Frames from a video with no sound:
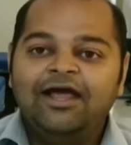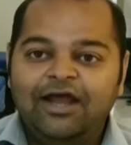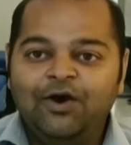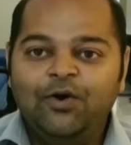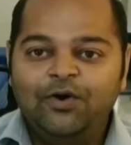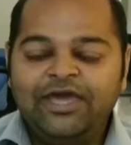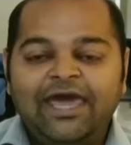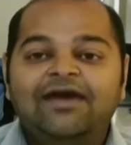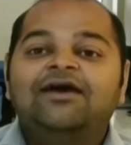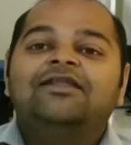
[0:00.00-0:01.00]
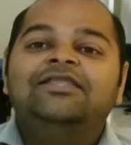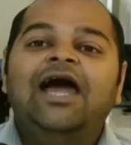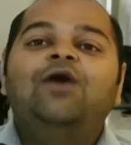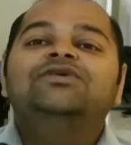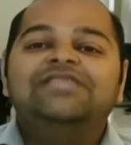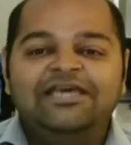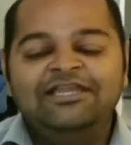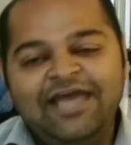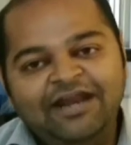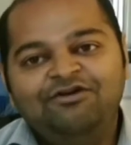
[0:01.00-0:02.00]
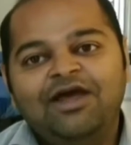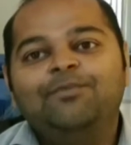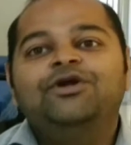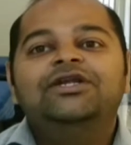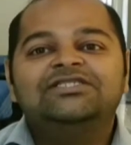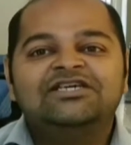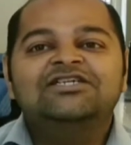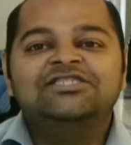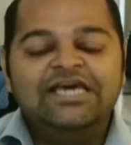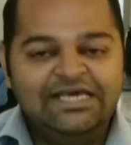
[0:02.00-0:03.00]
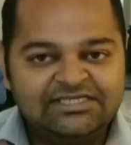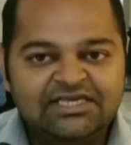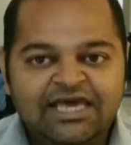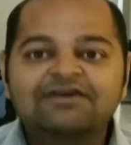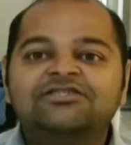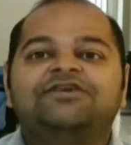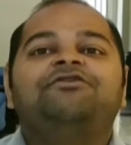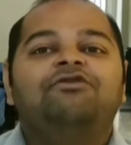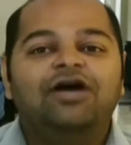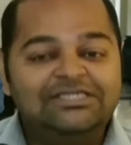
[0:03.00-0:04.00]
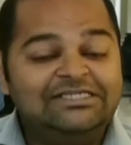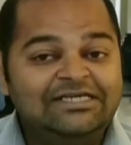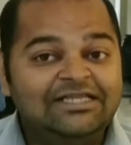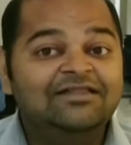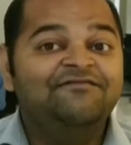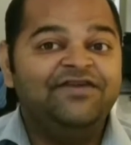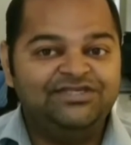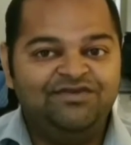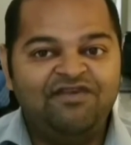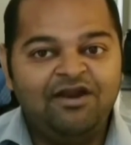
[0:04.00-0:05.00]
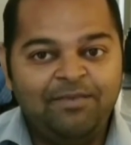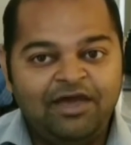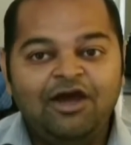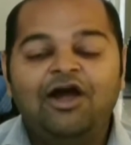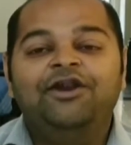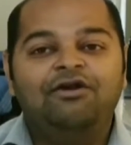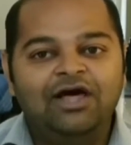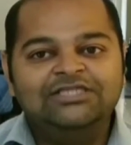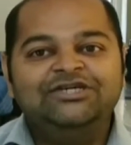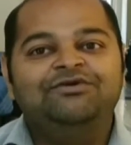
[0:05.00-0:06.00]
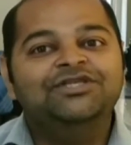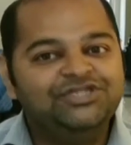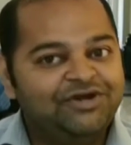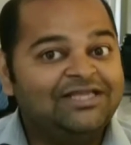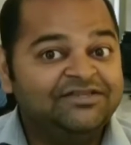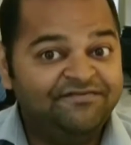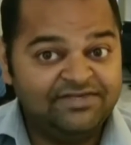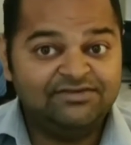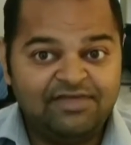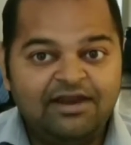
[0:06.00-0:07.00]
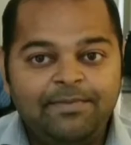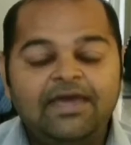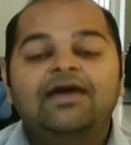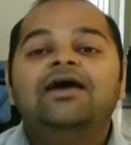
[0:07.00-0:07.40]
Okay, now the second category I'm going to discuss is the neurological physiotherapy, neurological or geriatric physiotherapy.